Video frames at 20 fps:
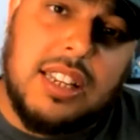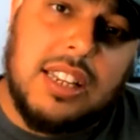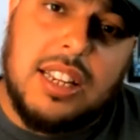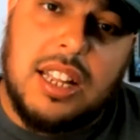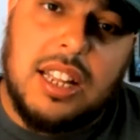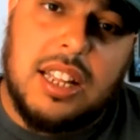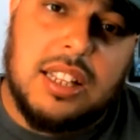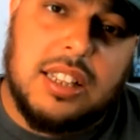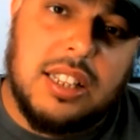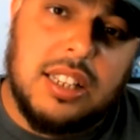
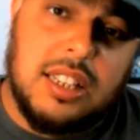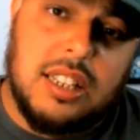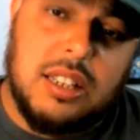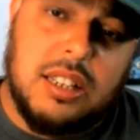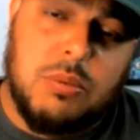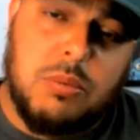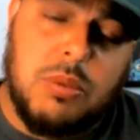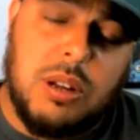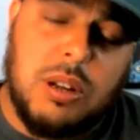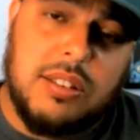the
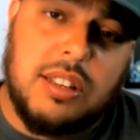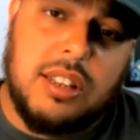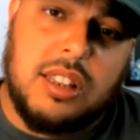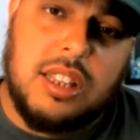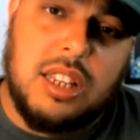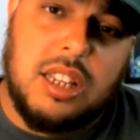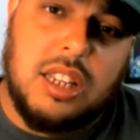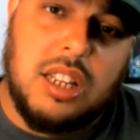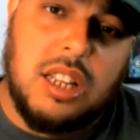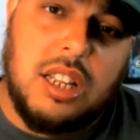
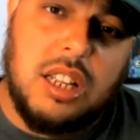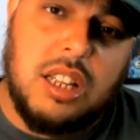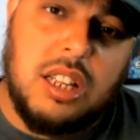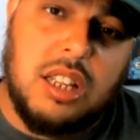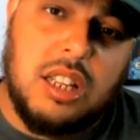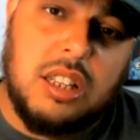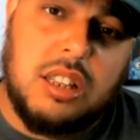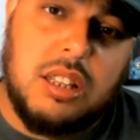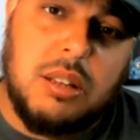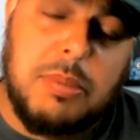
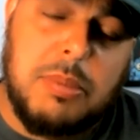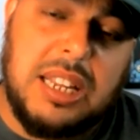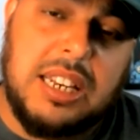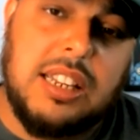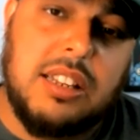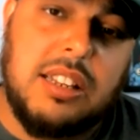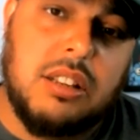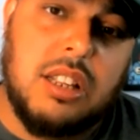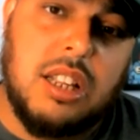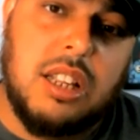
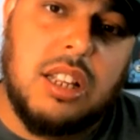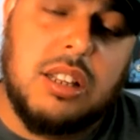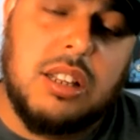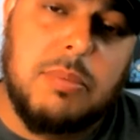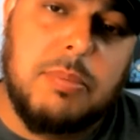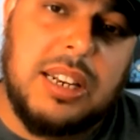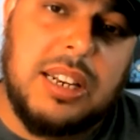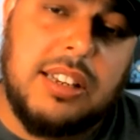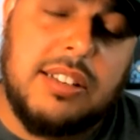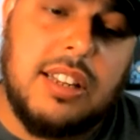Many
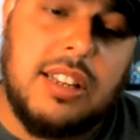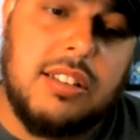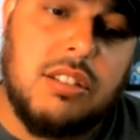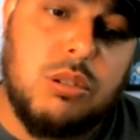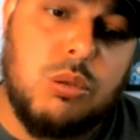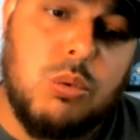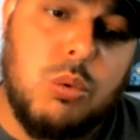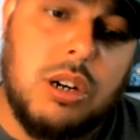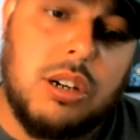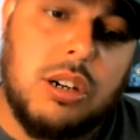Saints
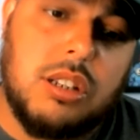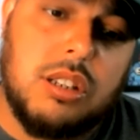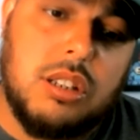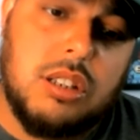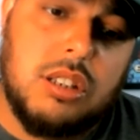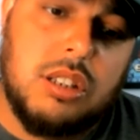in Newark?